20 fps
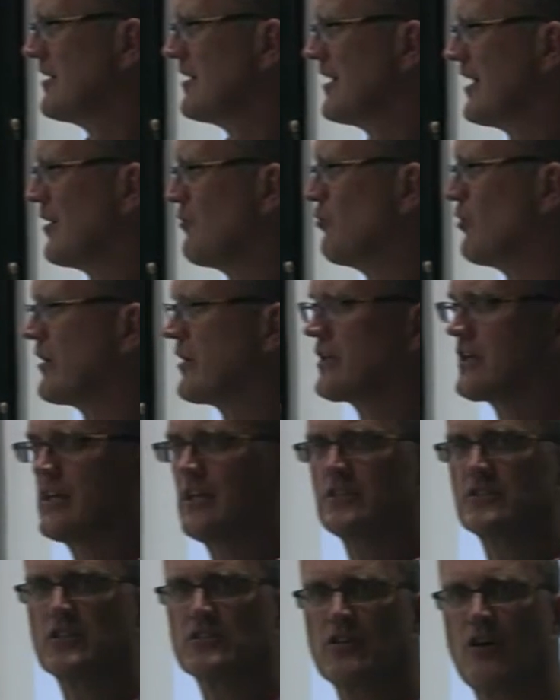And one of the
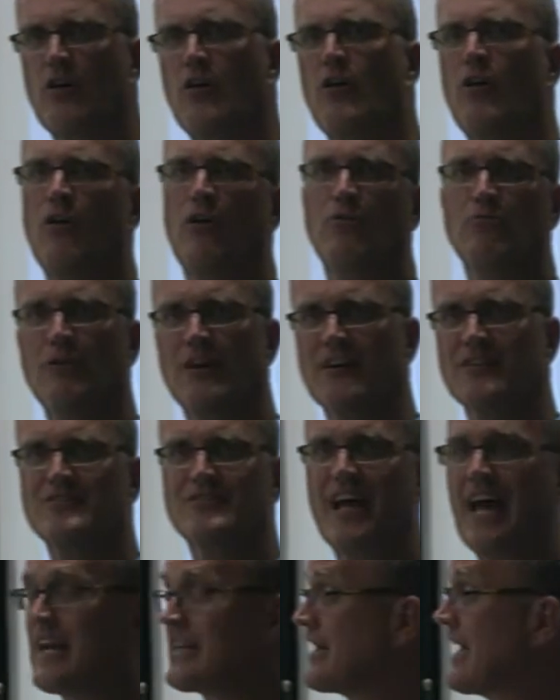kids says, Oh, where's
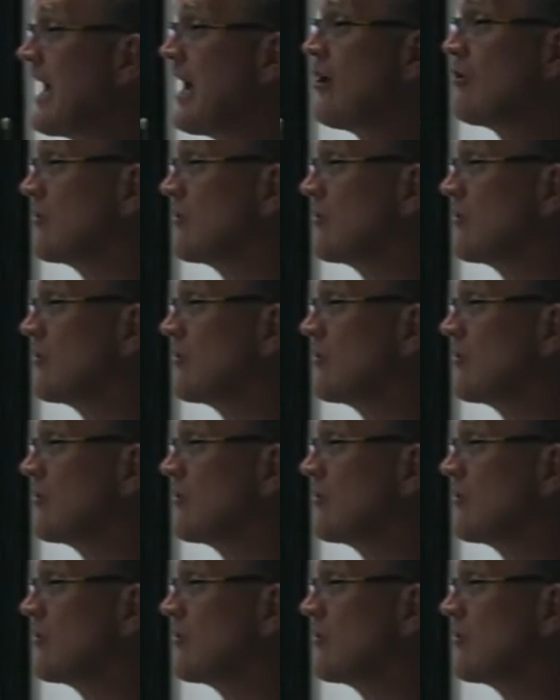that cow